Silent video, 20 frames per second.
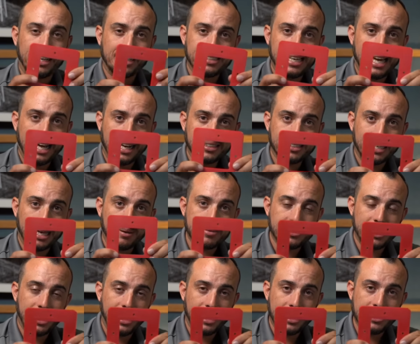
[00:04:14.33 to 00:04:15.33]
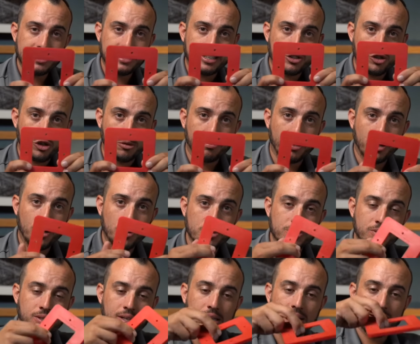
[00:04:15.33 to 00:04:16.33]
exact same size as your
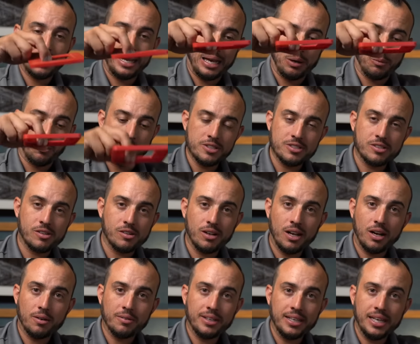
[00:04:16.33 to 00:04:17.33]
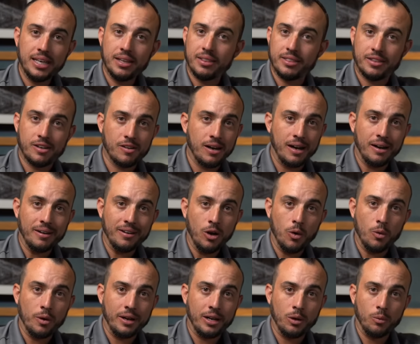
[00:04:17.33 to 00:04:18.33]
post, and once they're locked in, they're not
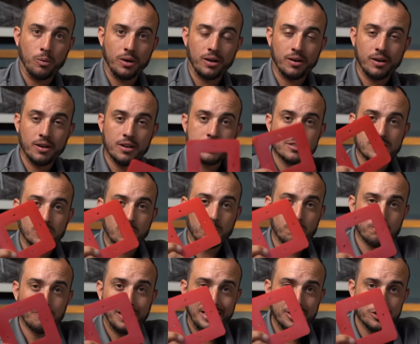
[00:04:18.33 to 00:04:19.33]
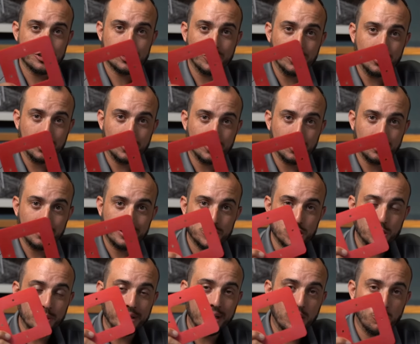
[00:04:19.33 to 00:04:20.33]
going anywhere. So make sure
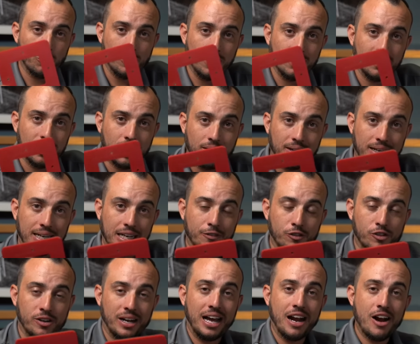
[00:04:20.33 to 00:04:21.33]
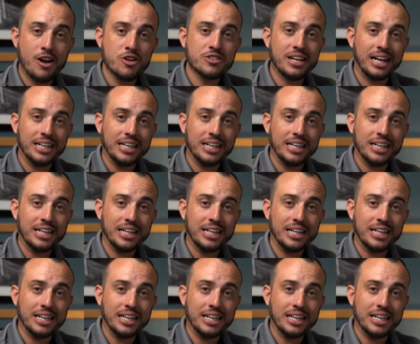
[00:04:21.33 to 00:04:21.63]
that you get a rail lock, and if you're hiring